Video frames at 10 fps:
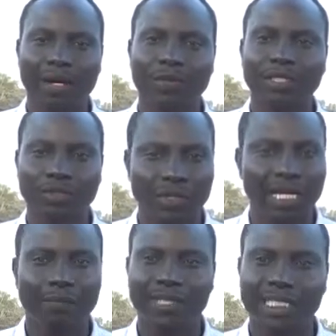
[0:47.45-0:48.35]
We
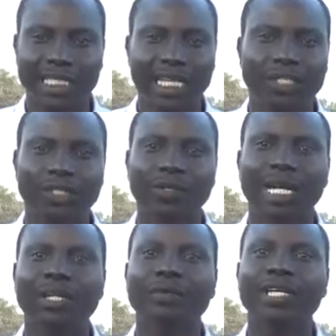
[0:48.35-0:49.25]
truly appreciate
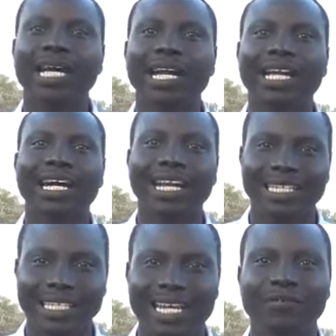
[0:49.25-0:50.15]
you, and we are
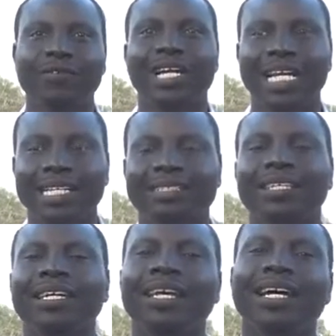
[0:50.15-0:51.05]
encouraging everyone
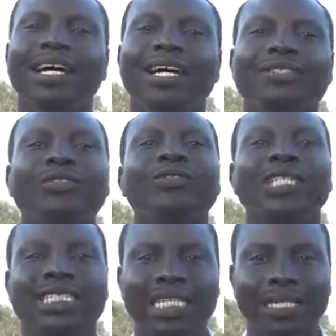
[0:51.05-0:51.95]
else to do
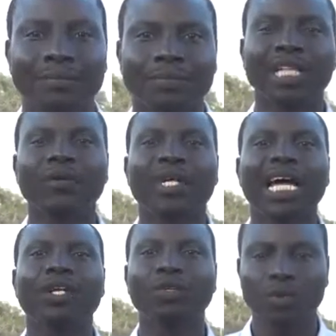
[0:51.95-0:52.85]
the same so that we
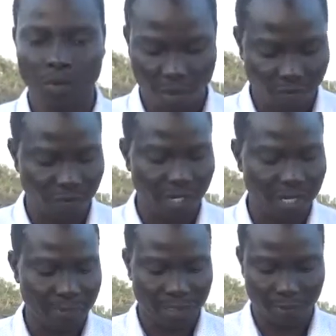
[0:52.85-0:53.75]
can do more for
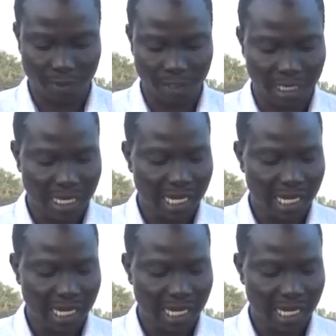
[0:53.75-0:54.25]
our people.